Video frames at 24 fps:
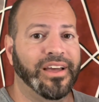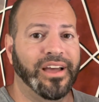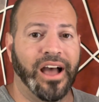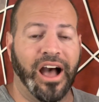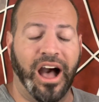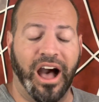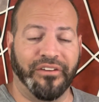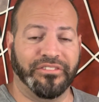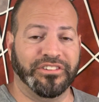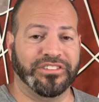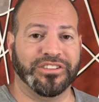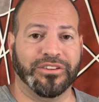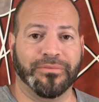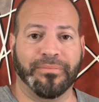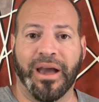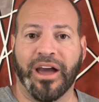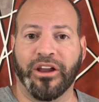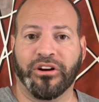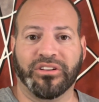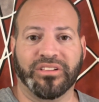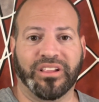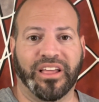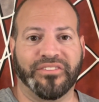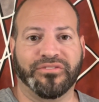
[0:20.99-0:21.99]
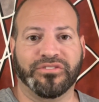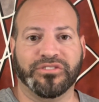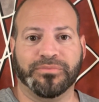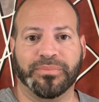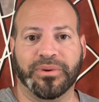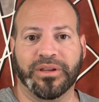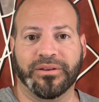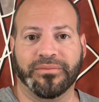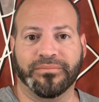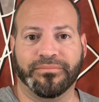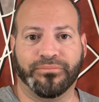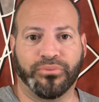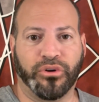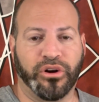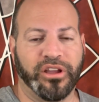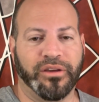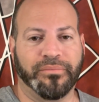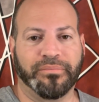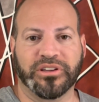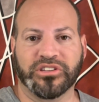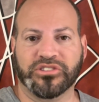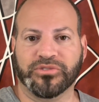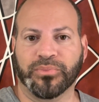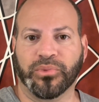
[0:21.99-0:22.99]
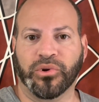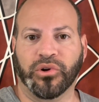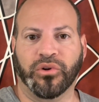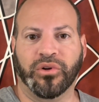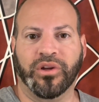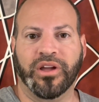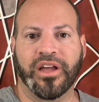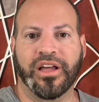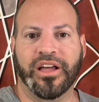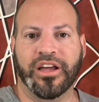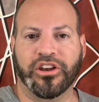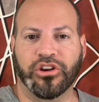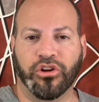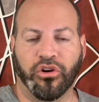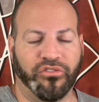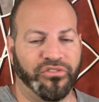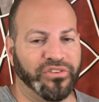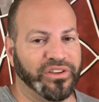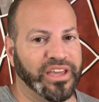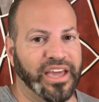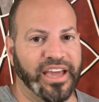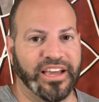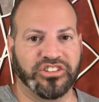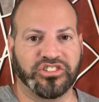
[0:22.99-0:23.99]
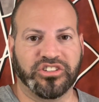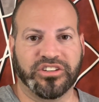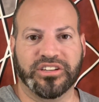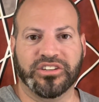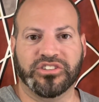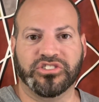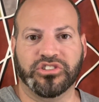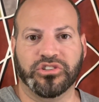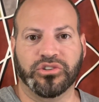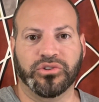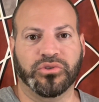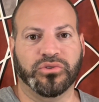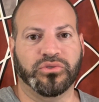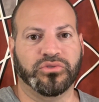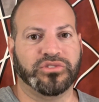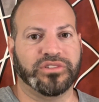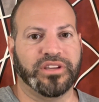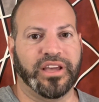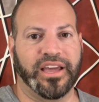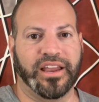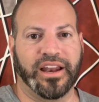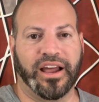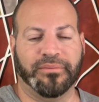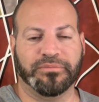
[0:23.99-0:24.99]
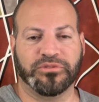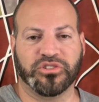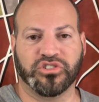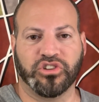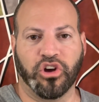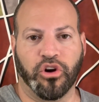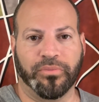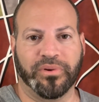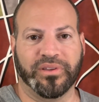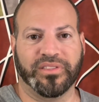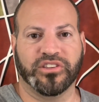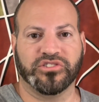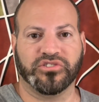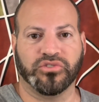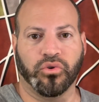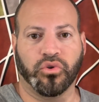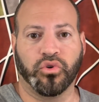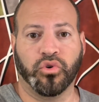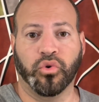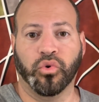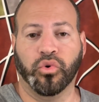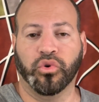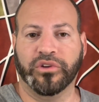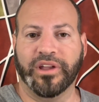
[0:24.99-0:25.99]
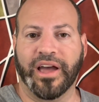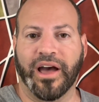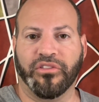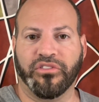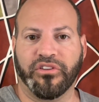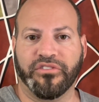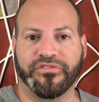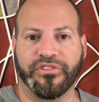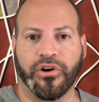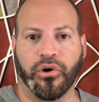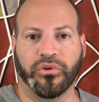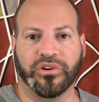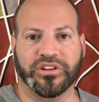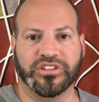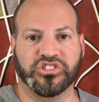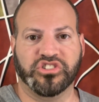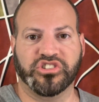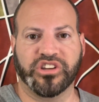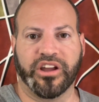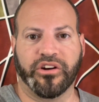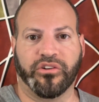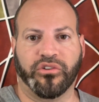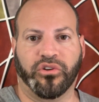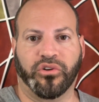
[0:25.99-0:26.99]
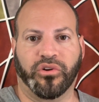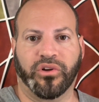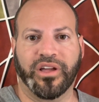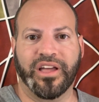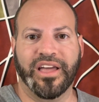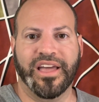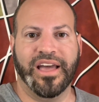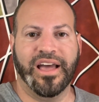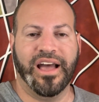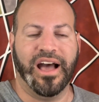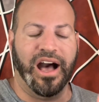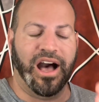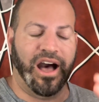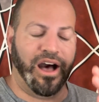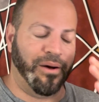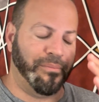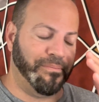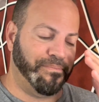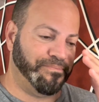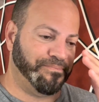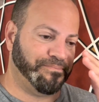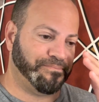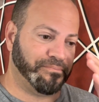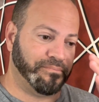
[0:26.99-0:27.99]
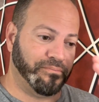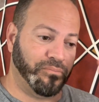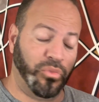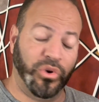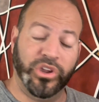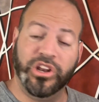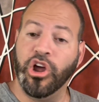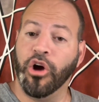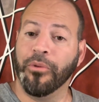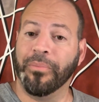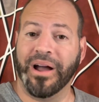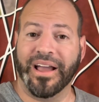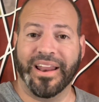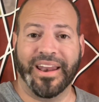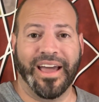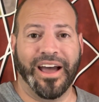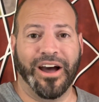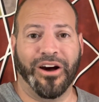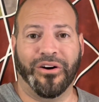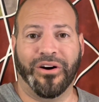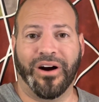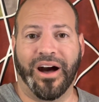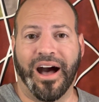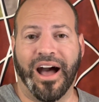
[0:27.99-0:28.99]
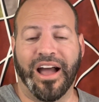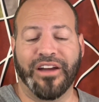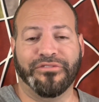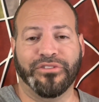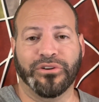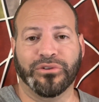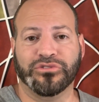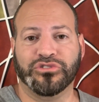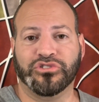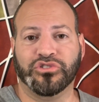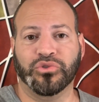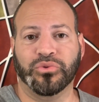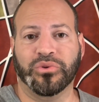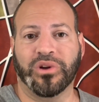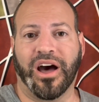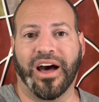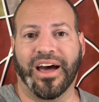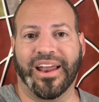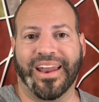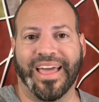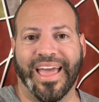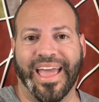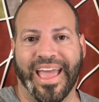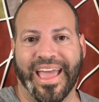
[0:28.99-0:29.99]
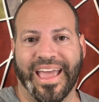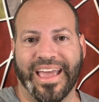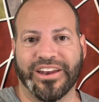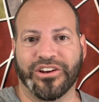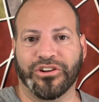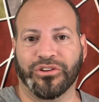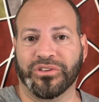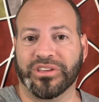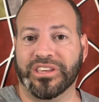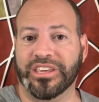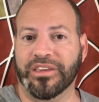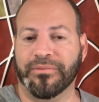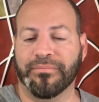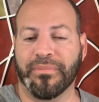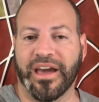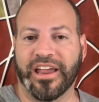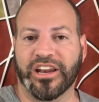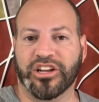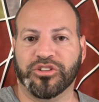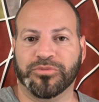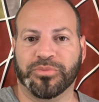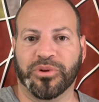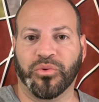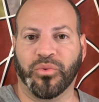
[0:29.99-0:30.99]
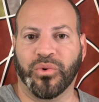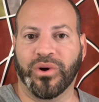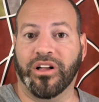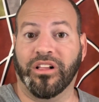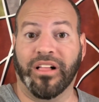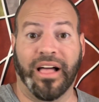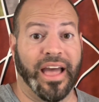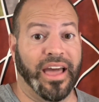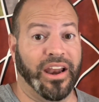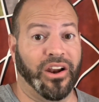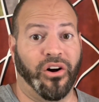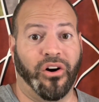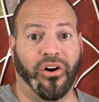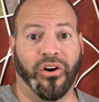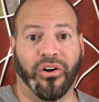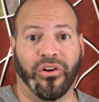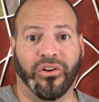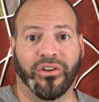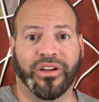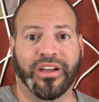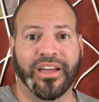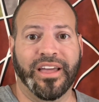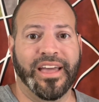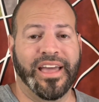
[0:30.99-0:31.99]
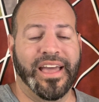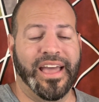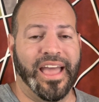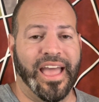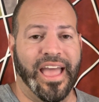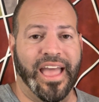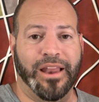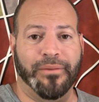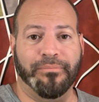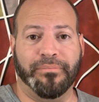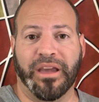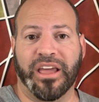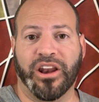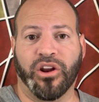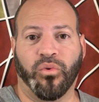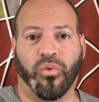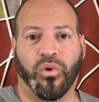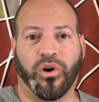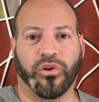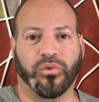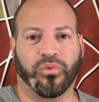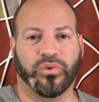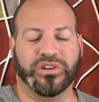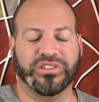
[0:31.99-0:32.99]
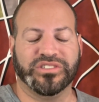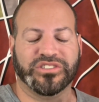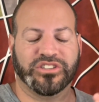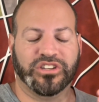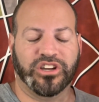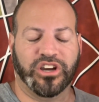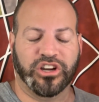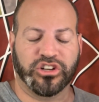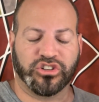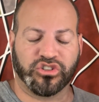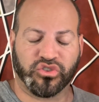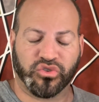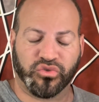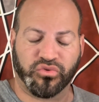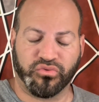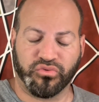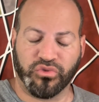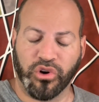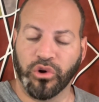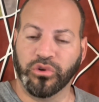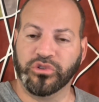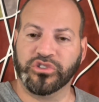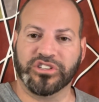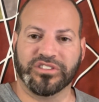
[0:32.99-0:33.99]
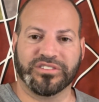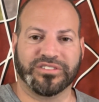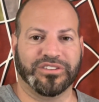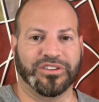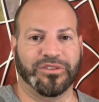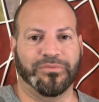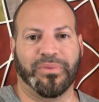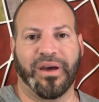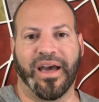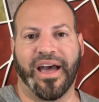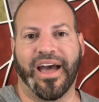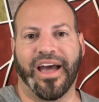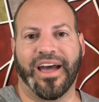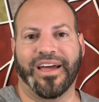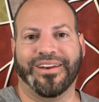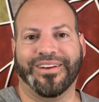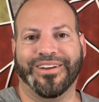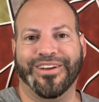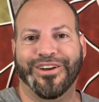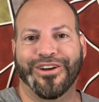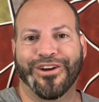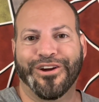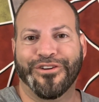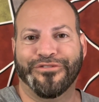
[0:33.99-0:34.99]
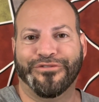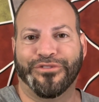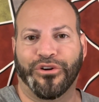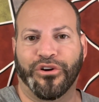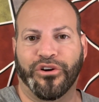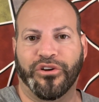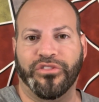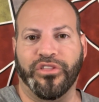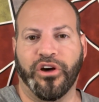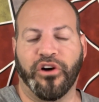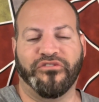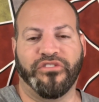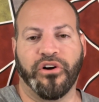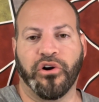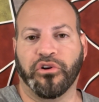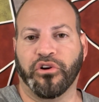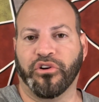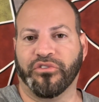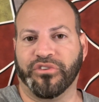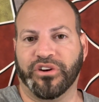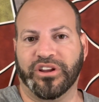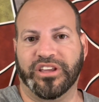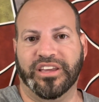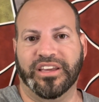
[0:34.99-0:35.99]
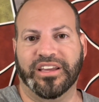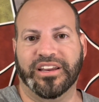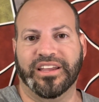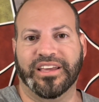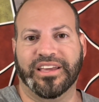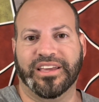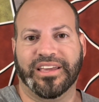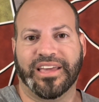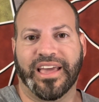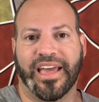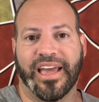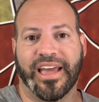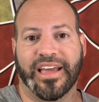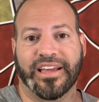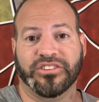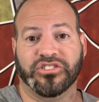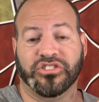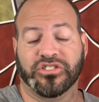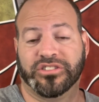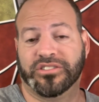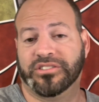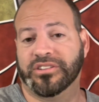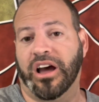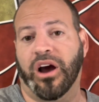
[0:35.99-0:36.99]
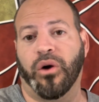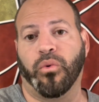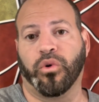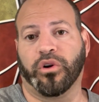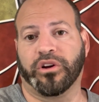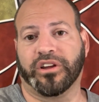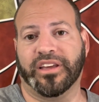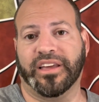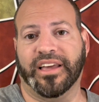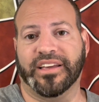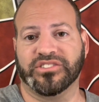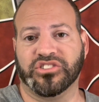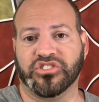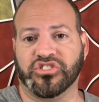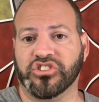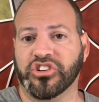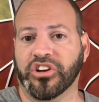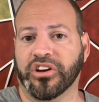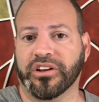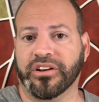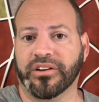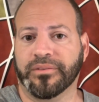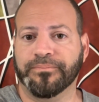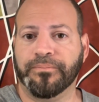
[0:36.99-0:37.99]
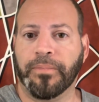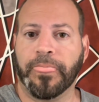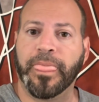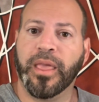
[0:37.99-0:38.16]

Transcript: Obviously, battery life has been pretty abysmal, notification issues, and I'm just hoping this will cool down the phone in general. Um, we know by now iPhones do not handle heat management well at all and beta 1 was atrociously bad for the phone overheating and just not working as it should.